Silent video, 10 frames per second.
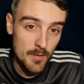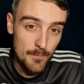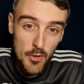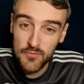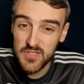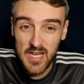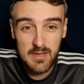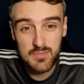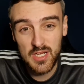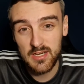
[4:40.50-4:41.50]
Both
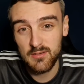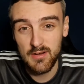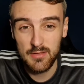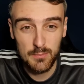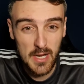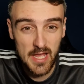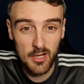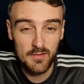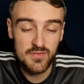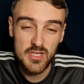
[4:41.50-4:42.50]
teams in and around the
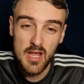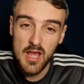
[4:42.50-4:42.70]
playoffs.